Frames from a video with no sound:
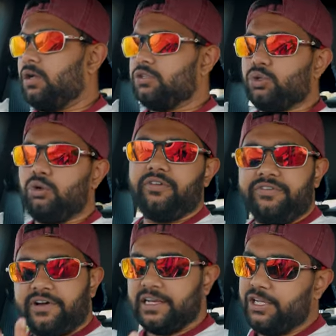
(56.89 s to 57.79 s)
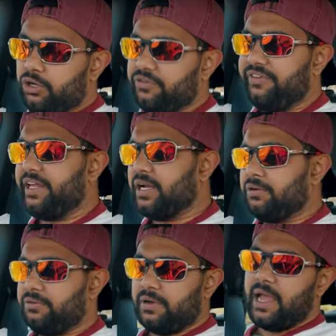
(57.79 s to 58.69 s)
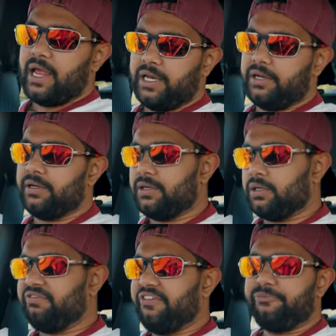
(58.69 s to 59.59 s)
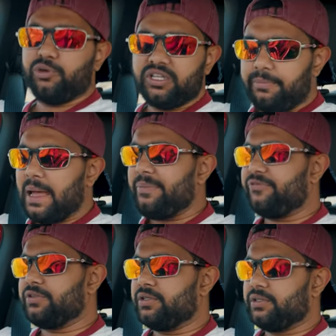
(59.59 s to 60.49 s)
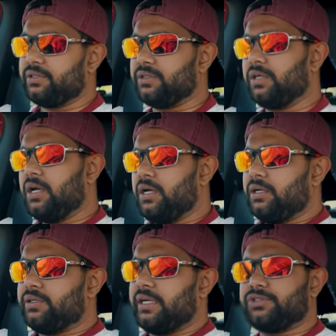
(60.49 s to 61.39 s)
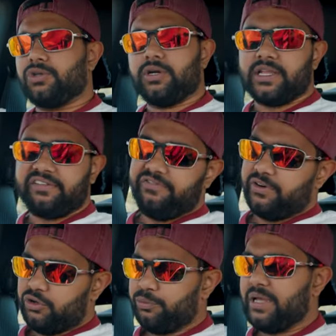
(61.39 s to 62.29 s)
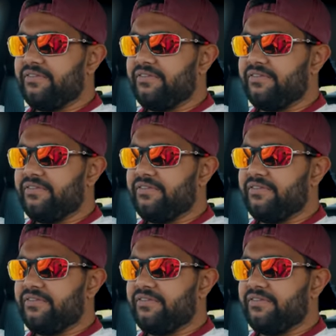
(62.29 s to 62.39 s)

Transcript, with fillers: So we're finally on our way now, and we've put the map for the restaurant that we're going to be